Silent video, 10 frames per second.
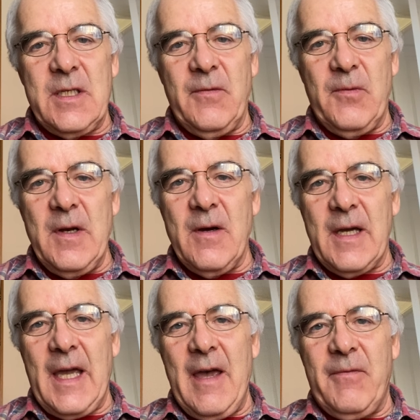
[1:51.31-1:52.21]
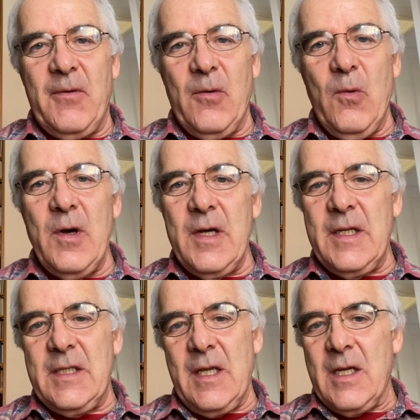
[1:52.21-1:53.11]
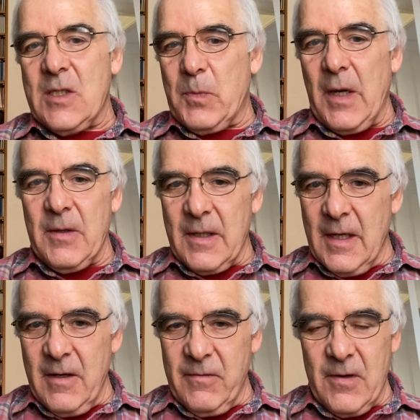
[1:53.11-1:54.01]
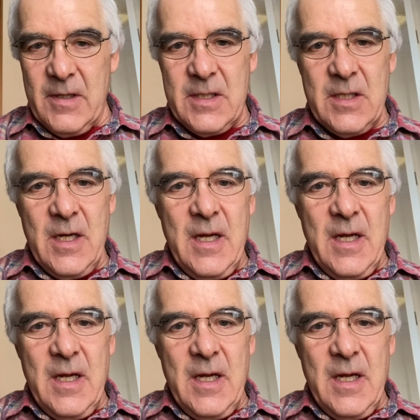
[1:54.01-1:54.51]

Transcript: If we're not careful, words that are spoken over us,